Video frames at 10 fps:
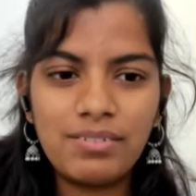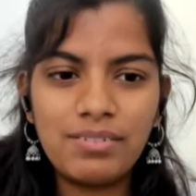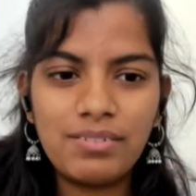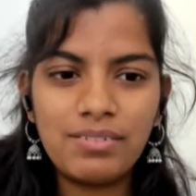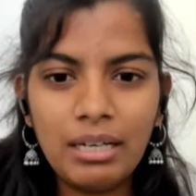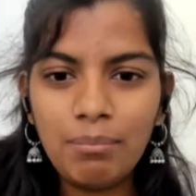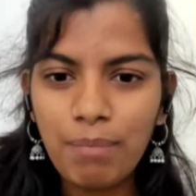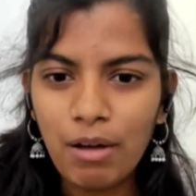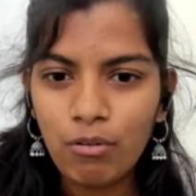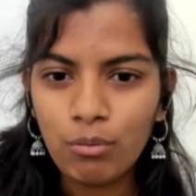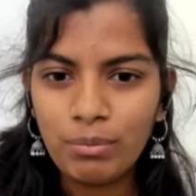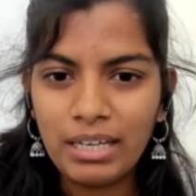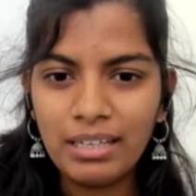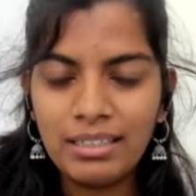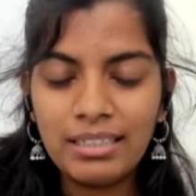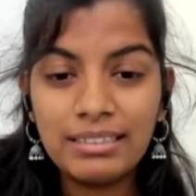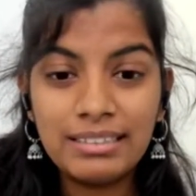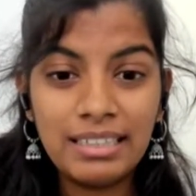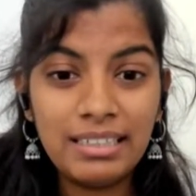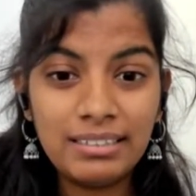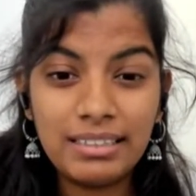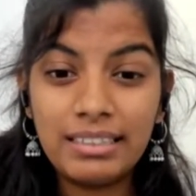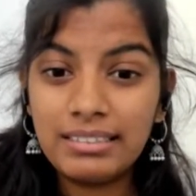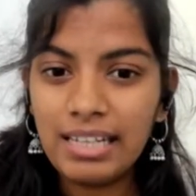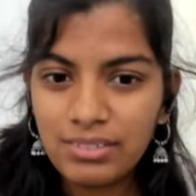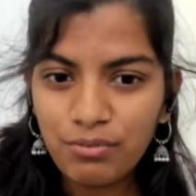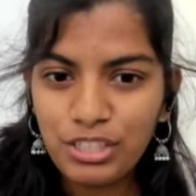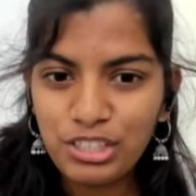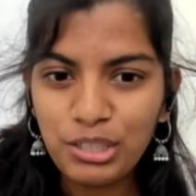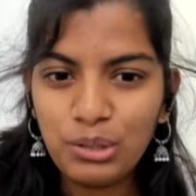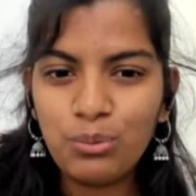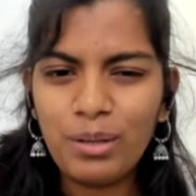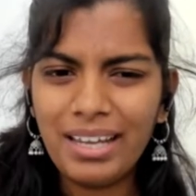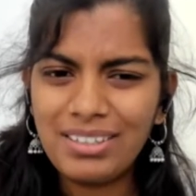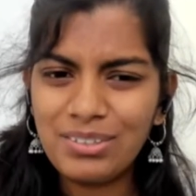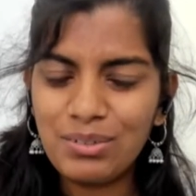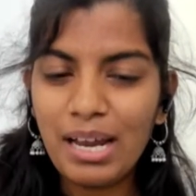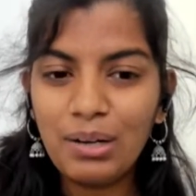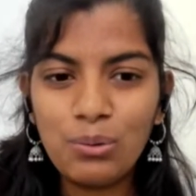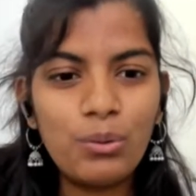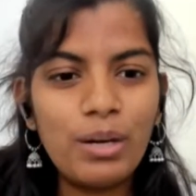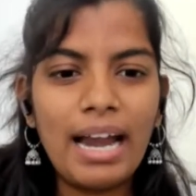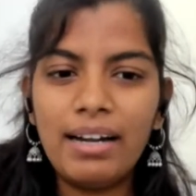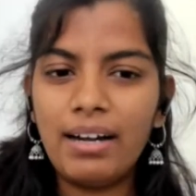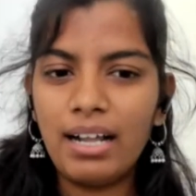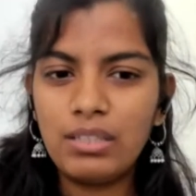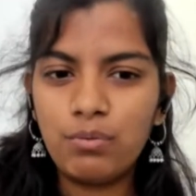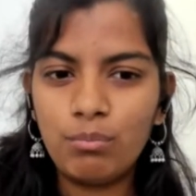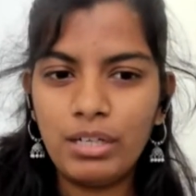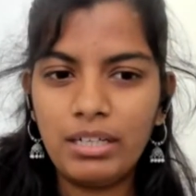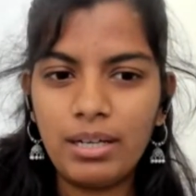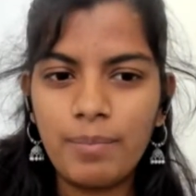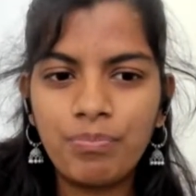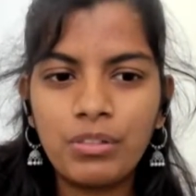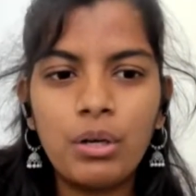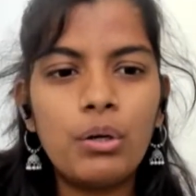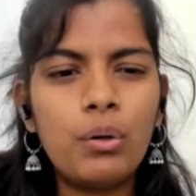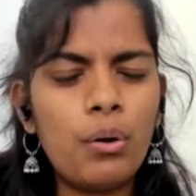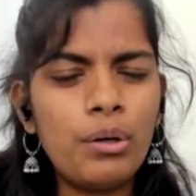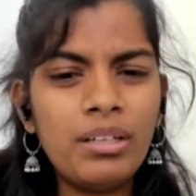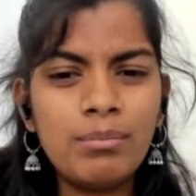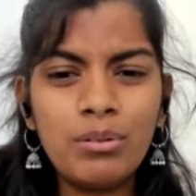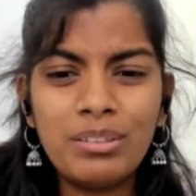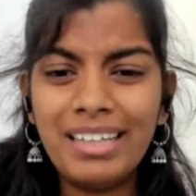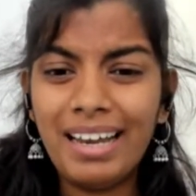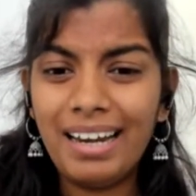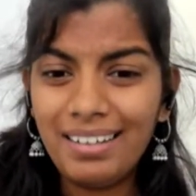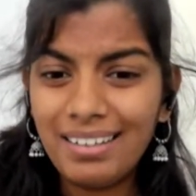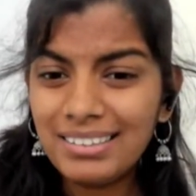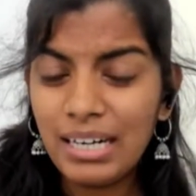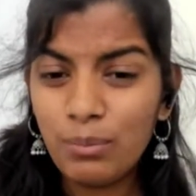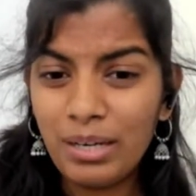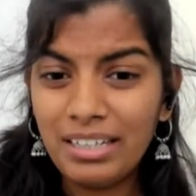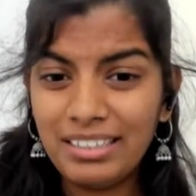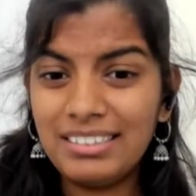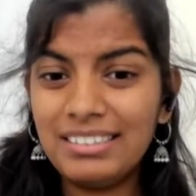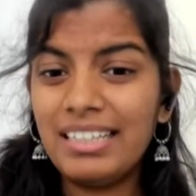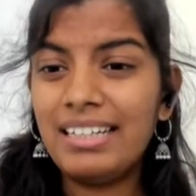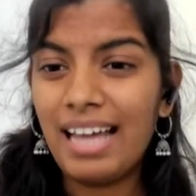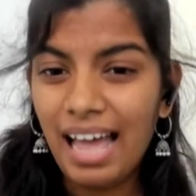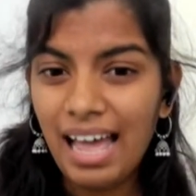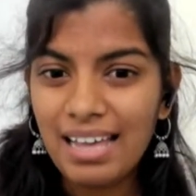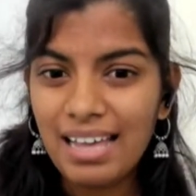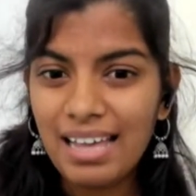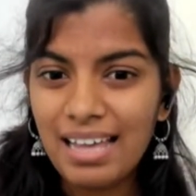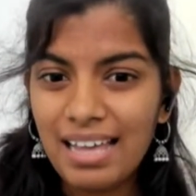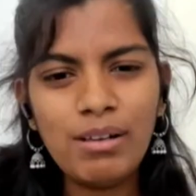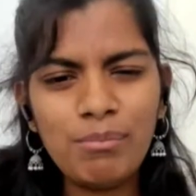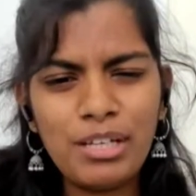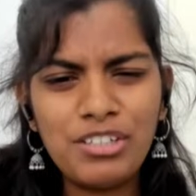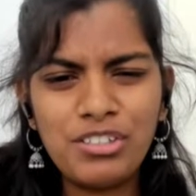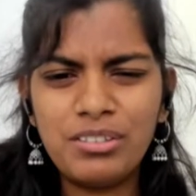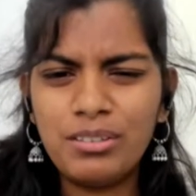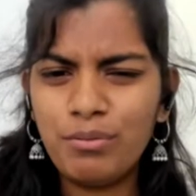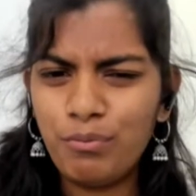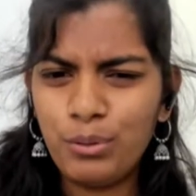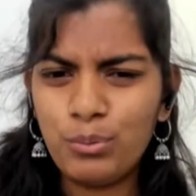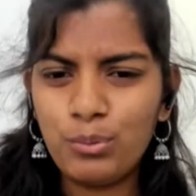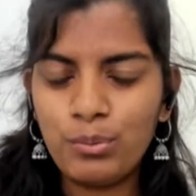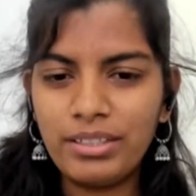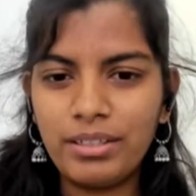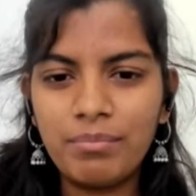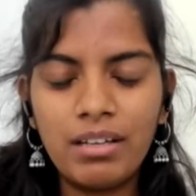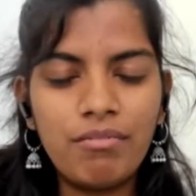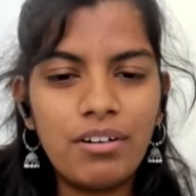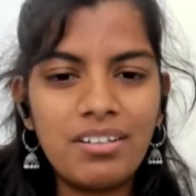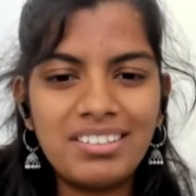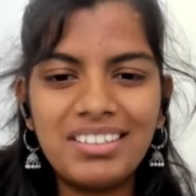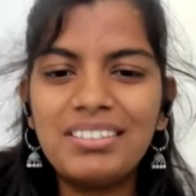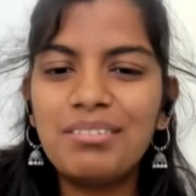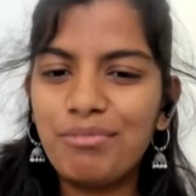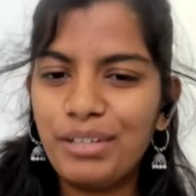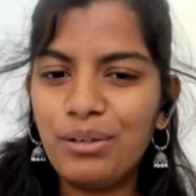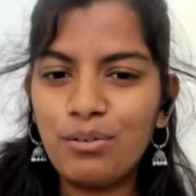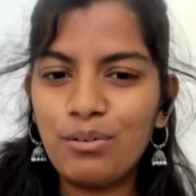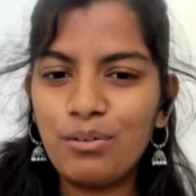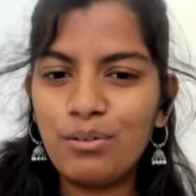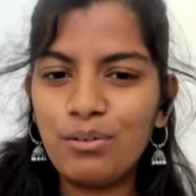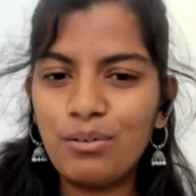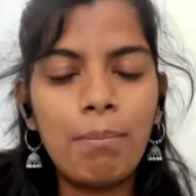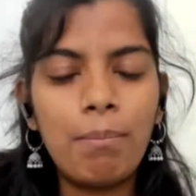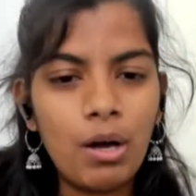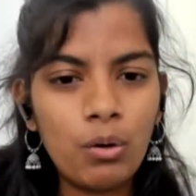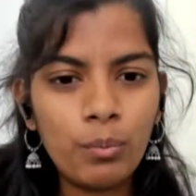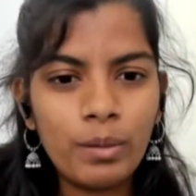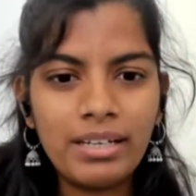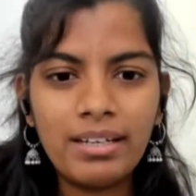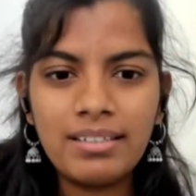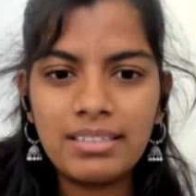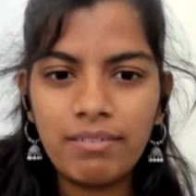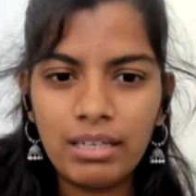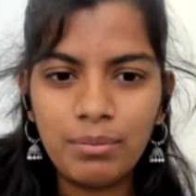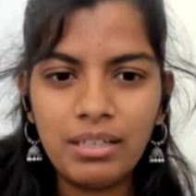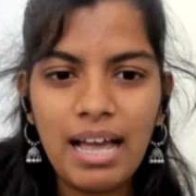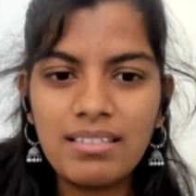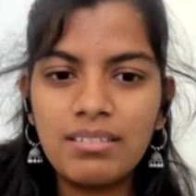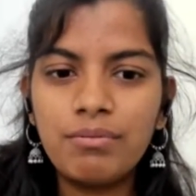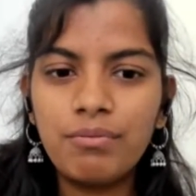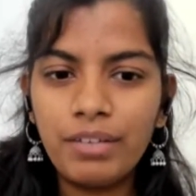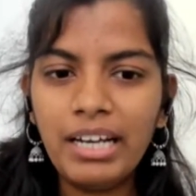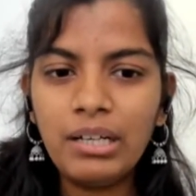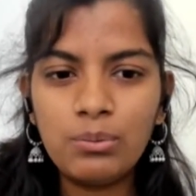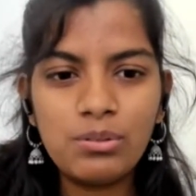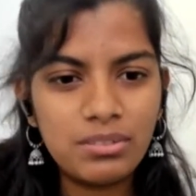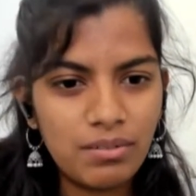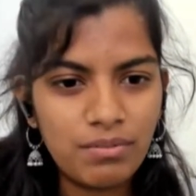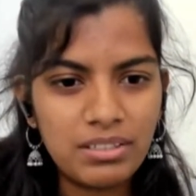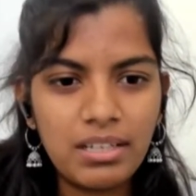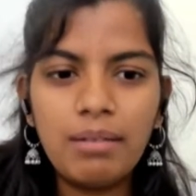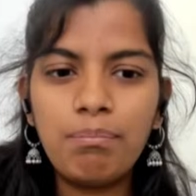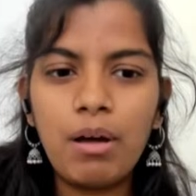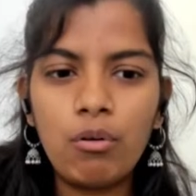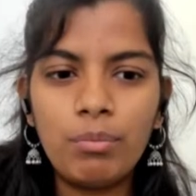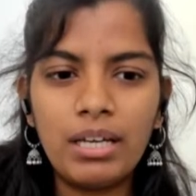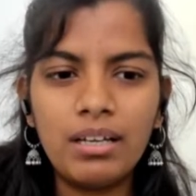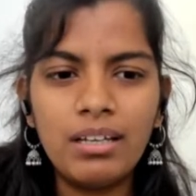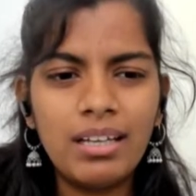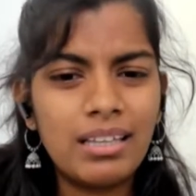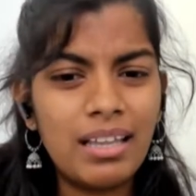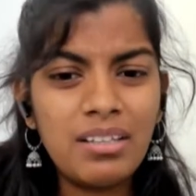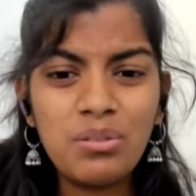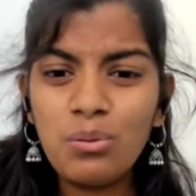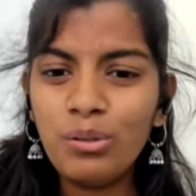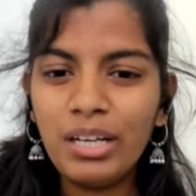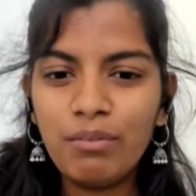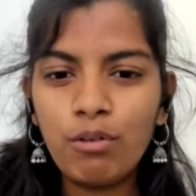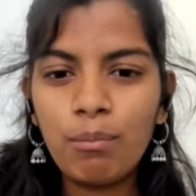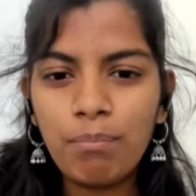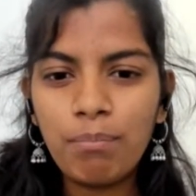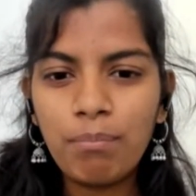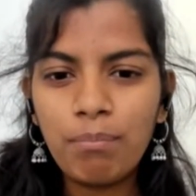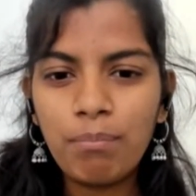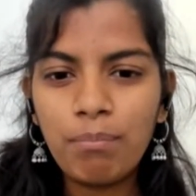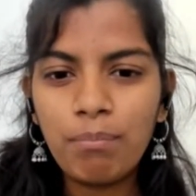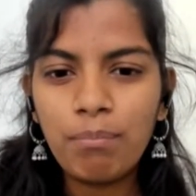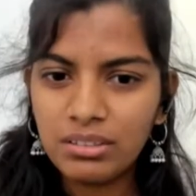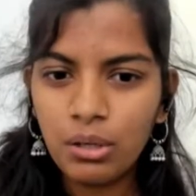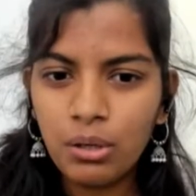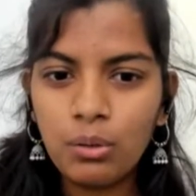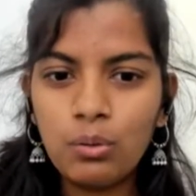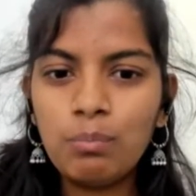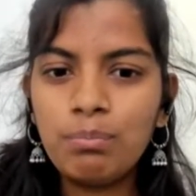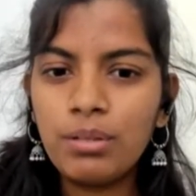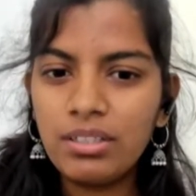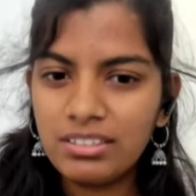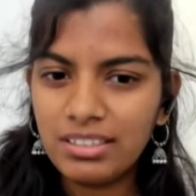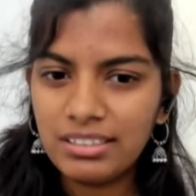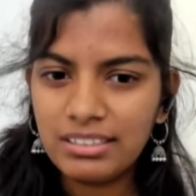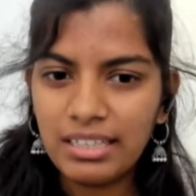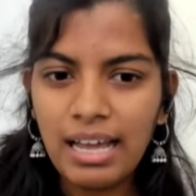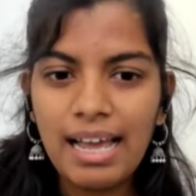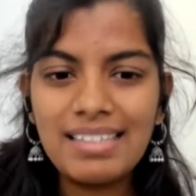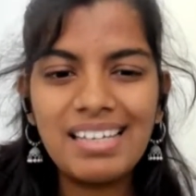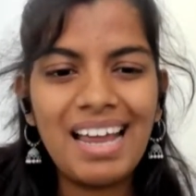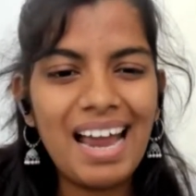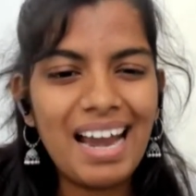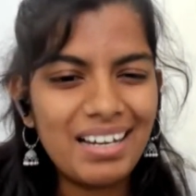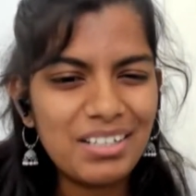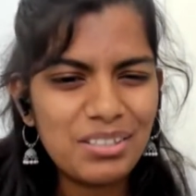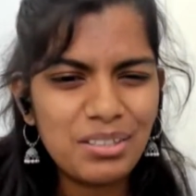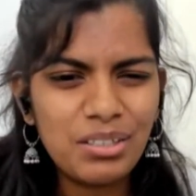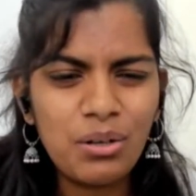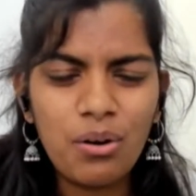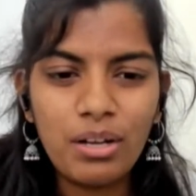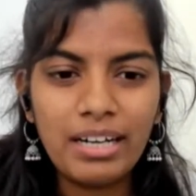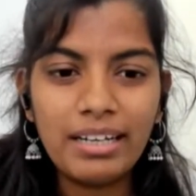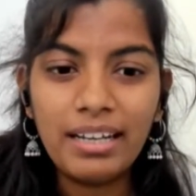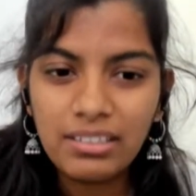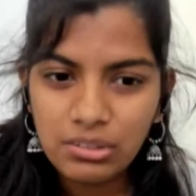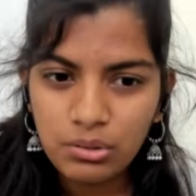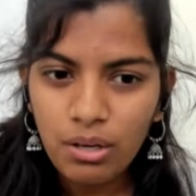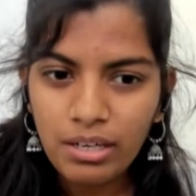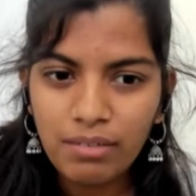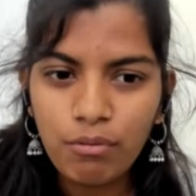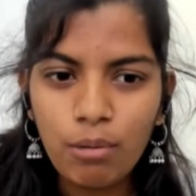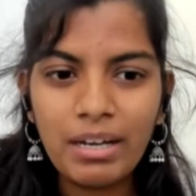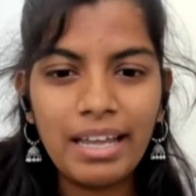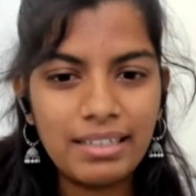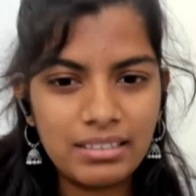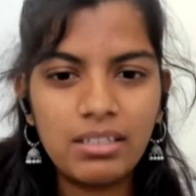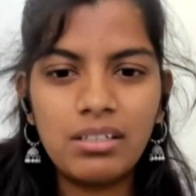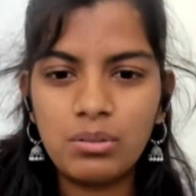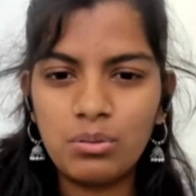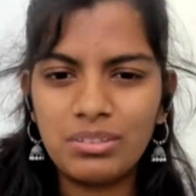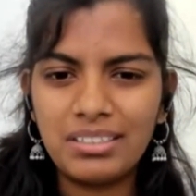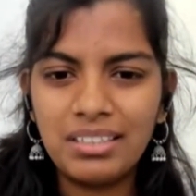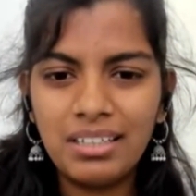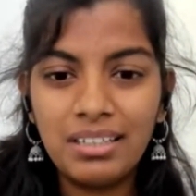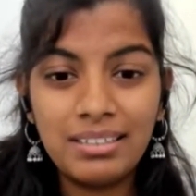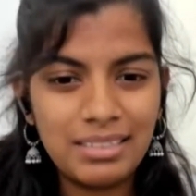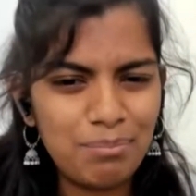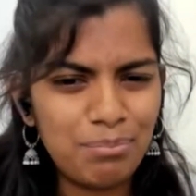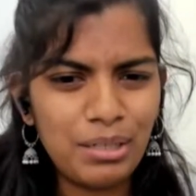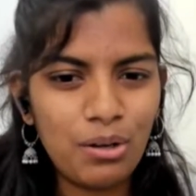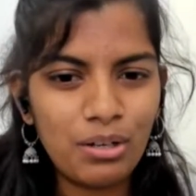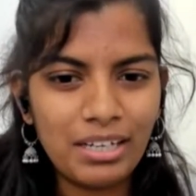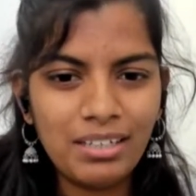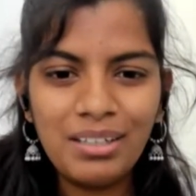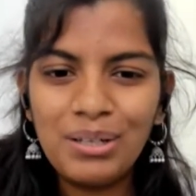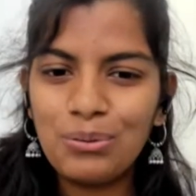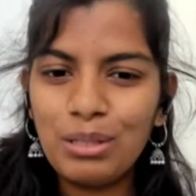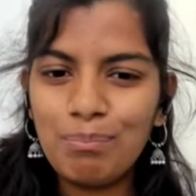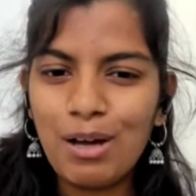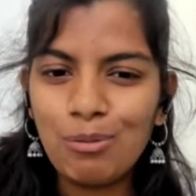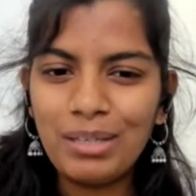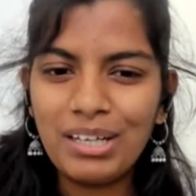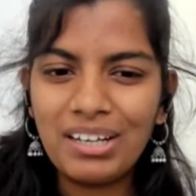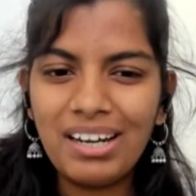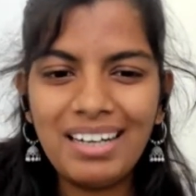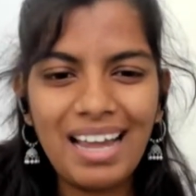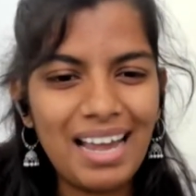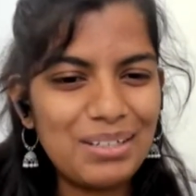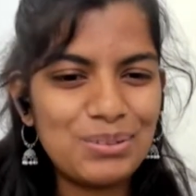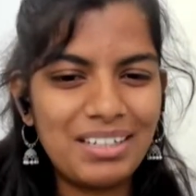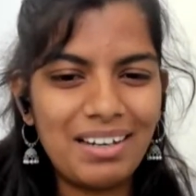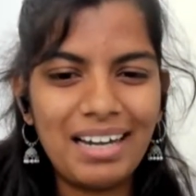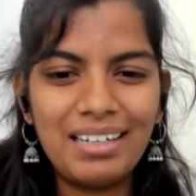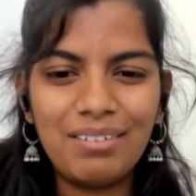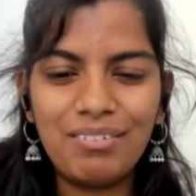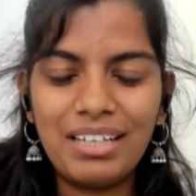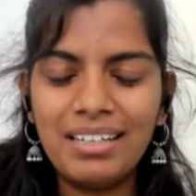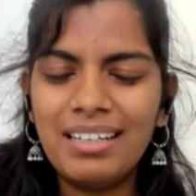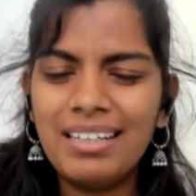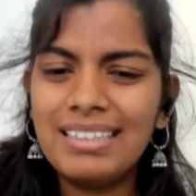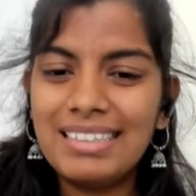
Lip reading: ATM tool in Power BI since it is self-sufficient to extract, load, and transform data. Talking about the endless advantages it has, I will mention a few over here. First is free of cost. Power Query is available as a free tool service in Power BI. There is no need for Power BI users to purchase as an additional or an install it from an external source. Simply log in to the Power BI account and use it right away.